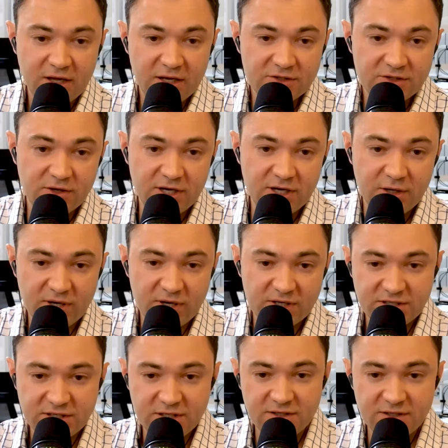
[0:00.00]
So,
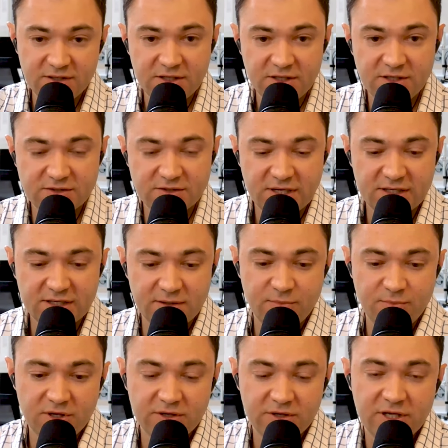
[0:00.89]
anyways, he's at
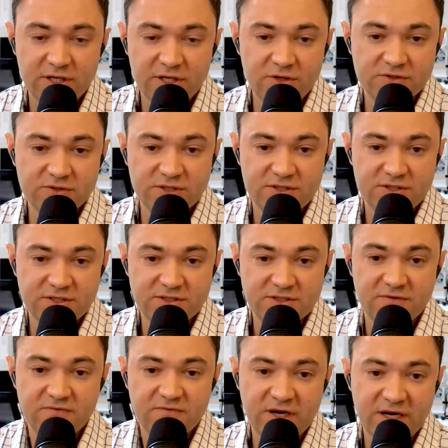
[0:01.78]
the building, uses
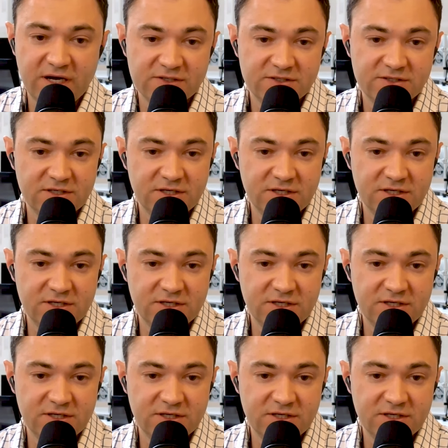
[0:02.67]
his device,